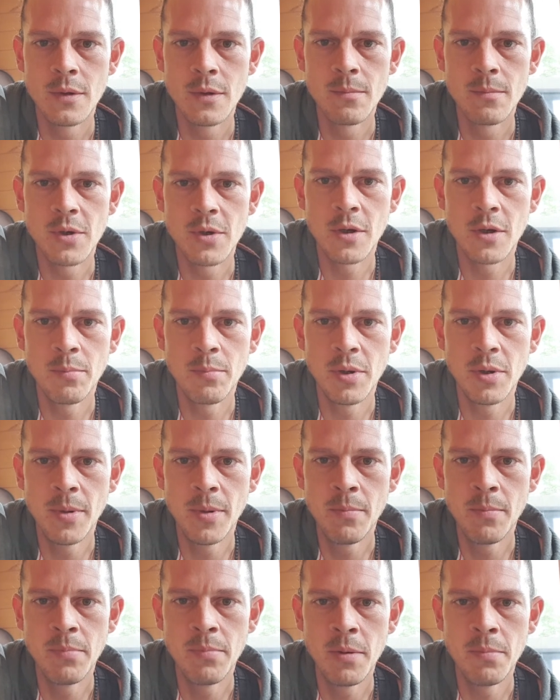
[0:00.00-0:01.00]
Ba,
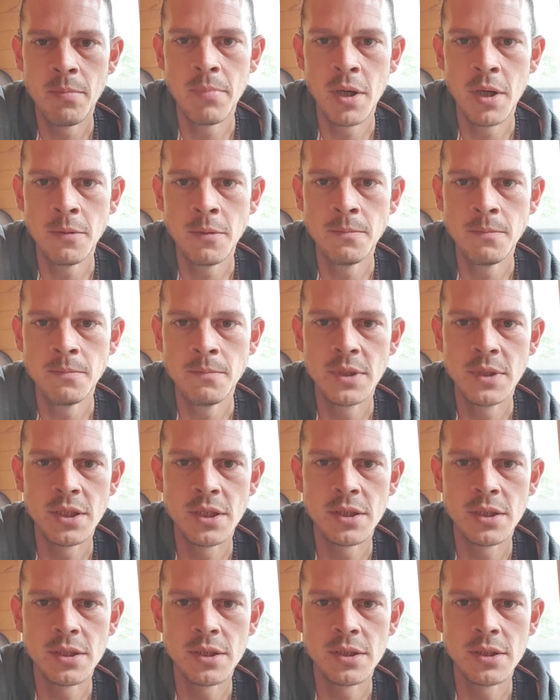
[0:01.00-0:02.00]
ba, ba,
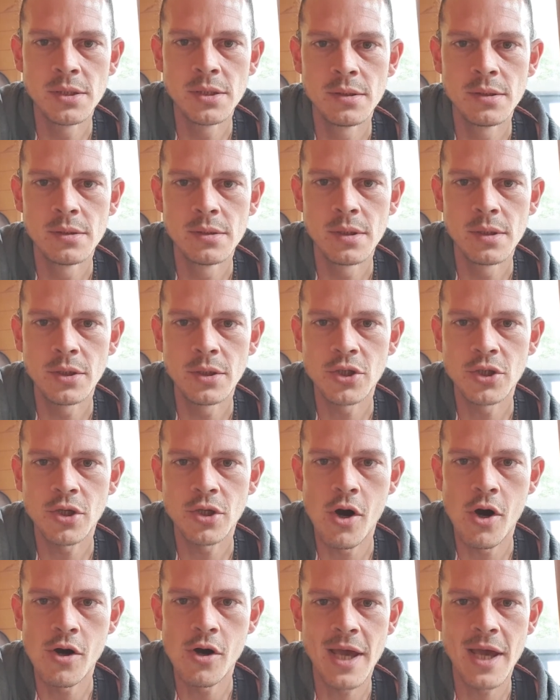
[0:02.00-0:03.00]

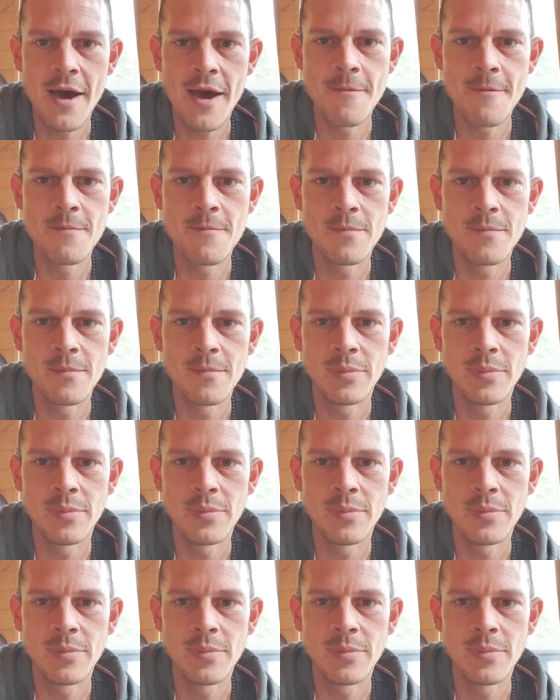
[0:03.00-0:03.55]
Scott Kemp.